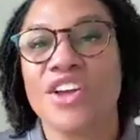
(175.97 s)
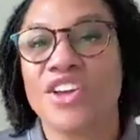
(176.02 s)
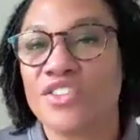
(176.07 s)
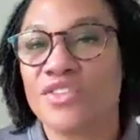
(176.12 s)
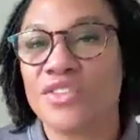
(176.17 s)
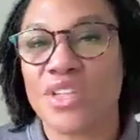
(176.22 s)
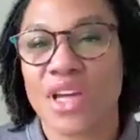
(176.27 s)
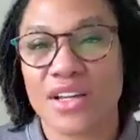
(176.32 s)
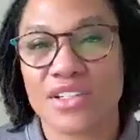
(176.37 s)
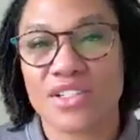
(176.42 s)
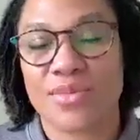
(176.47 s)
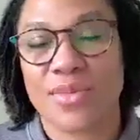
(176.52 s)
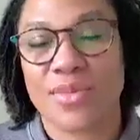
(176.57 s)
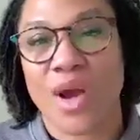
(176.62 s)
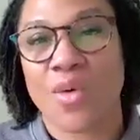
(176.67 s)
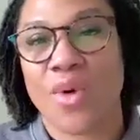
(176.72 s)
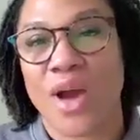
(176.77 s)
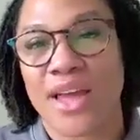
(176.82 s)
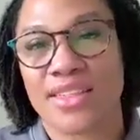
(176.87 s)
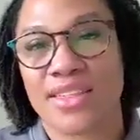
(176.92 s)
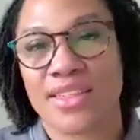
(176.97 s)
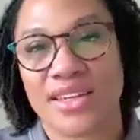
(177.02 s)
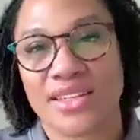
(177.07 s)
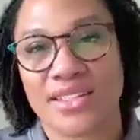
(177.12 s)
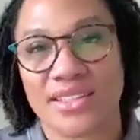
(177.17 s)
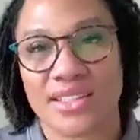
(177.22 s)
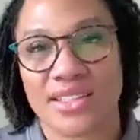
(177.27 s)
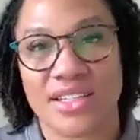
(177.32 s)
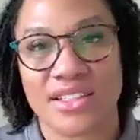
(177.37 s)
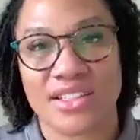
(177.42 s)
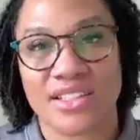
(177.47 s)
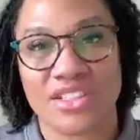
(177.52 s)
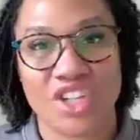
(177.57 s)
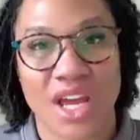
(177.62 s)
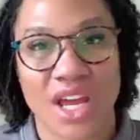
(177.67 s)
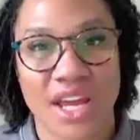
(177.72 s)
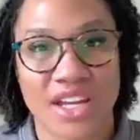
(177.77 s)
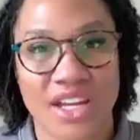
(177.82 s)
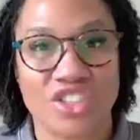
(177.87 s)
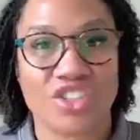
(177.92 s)
You've talked about why things need to
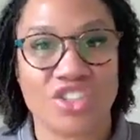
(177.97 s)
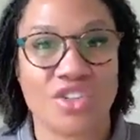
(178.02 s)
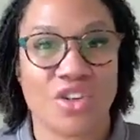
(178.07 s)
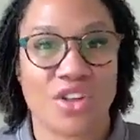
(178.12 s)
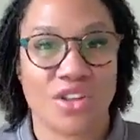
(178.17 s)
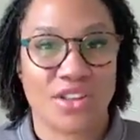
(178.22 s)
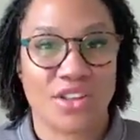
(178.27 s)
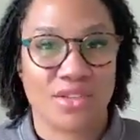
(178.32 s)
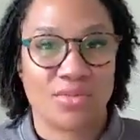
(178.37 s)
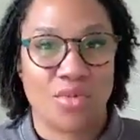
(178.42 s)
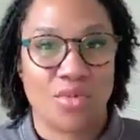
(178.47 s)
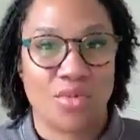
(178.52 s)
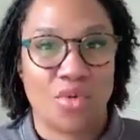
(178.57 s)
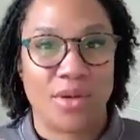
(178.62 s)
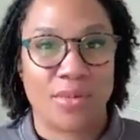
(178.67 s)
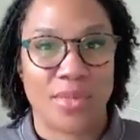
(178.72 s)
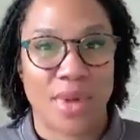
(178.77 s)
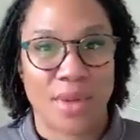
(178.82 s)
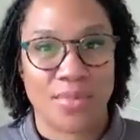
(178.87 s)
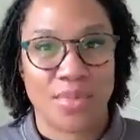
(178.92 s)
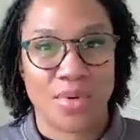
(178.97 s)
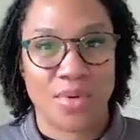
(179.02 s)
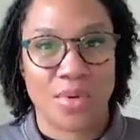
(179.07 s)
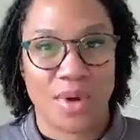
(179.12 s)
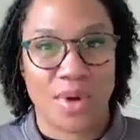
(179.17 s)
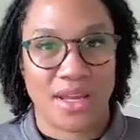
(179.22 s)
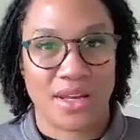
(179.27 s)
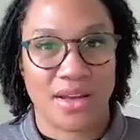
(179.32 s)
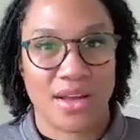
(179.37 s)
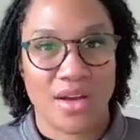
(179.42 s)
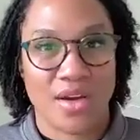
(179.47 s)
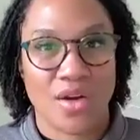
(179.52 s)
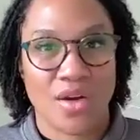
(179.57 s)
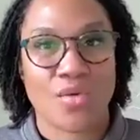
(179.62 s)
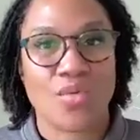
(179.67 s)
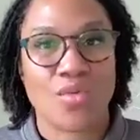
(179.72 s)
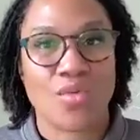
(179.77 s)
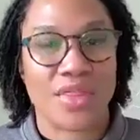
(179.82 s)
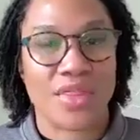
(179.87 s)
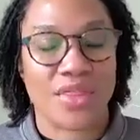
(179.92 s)
change point by point
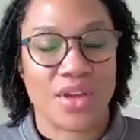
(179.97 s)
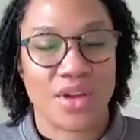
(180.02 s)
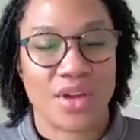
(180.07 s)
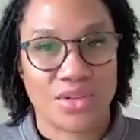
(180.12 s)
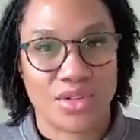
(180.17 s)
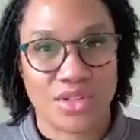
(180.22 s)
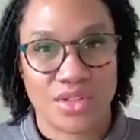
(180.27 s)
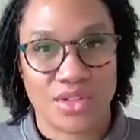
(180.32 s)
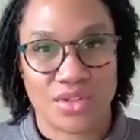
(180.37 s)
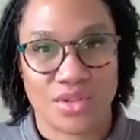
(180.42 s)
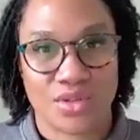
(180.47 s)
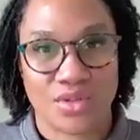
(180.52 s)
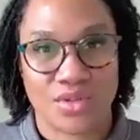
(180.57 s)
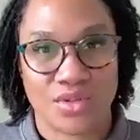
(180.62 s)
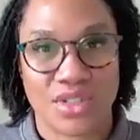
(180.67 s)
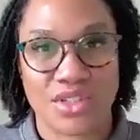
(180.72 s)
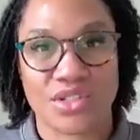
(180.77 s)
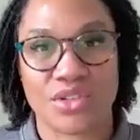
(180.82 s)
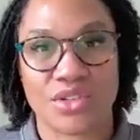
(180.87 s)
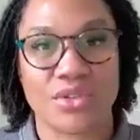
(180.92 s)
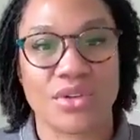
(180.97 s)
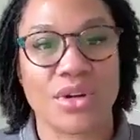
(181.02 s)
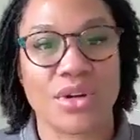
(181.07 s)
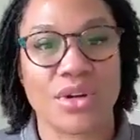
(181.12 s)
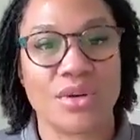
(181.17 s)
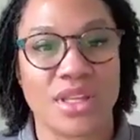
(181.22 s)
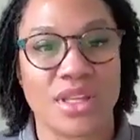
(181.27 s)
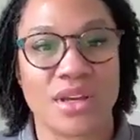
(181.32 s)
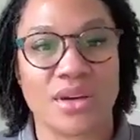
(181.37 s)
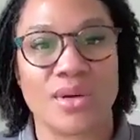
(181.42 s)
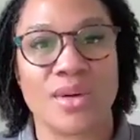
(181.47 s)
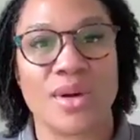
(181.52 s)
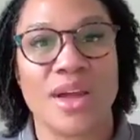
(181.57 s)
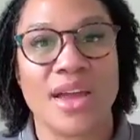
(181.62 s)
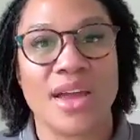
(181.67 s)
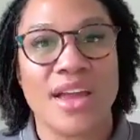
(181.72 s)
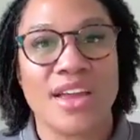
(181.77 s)
with those who disagree with you.